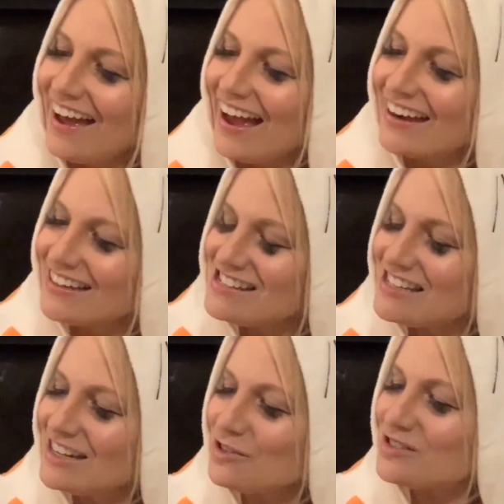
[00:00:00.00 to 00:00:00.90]
I
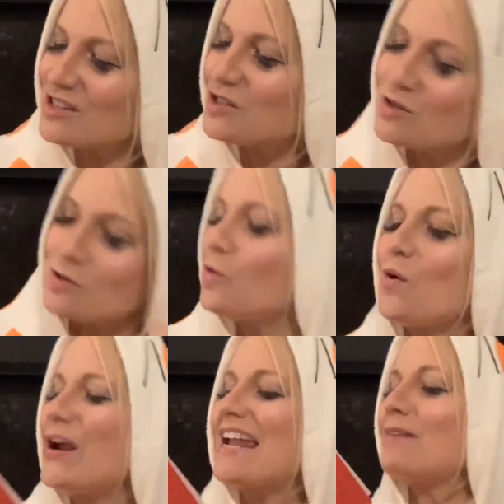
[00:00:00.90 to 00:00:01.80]
continued to
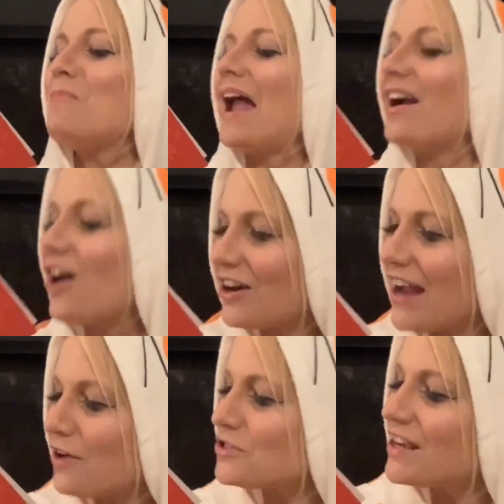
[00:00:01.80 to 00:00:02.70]
squeak my heart
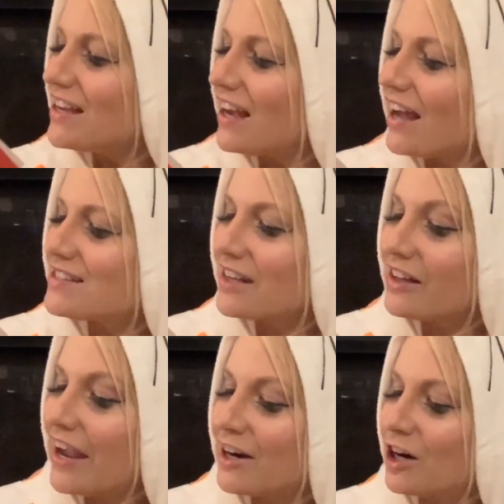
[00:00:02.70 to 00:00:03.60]
out until
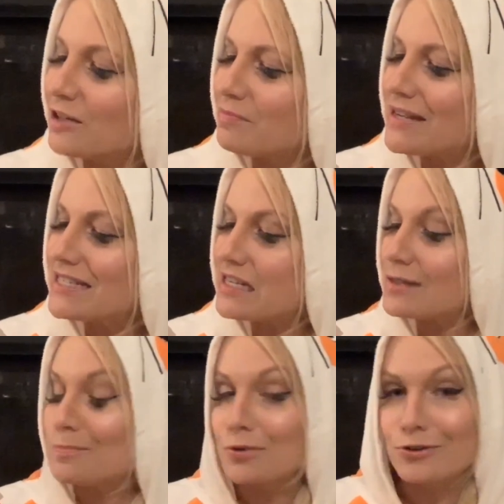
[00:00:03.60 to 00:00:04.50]
I heard Mrs.
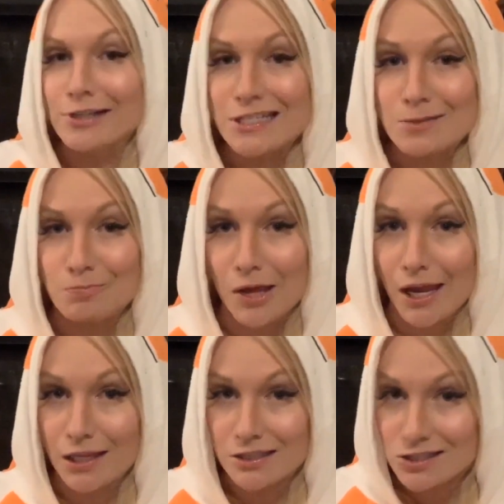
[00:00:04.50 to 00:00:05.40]

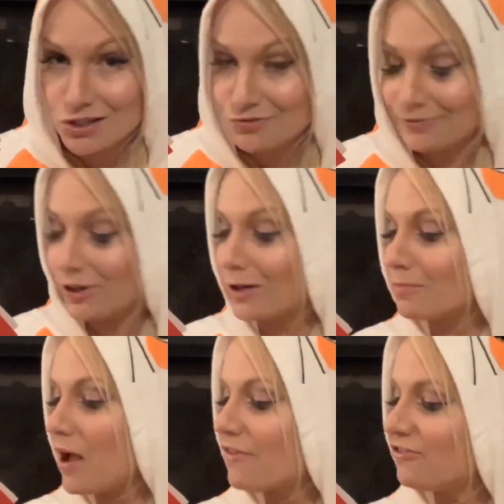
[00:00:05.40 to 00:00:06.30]
Brisbane's
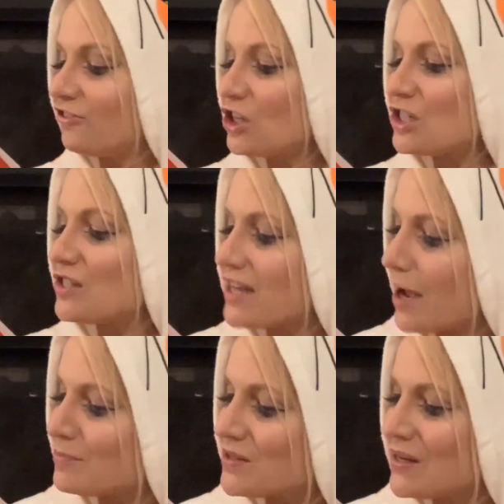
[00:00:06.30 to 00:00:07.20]
firm
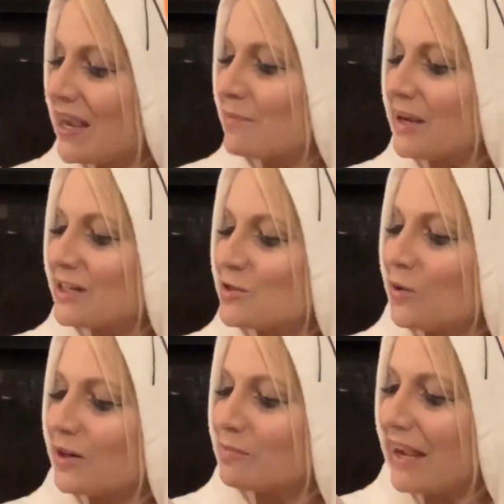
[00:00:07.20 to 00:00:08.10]
footsteps coming
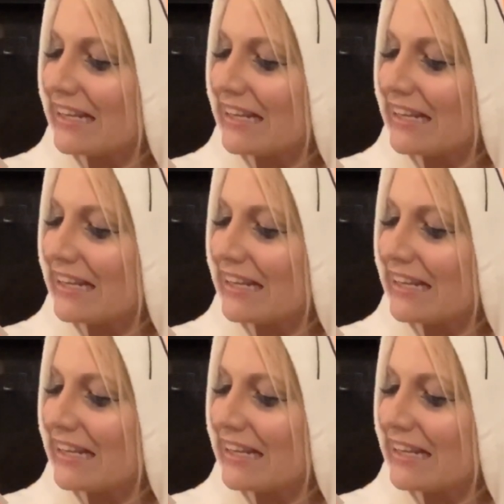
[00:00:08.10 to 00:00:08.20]
toward my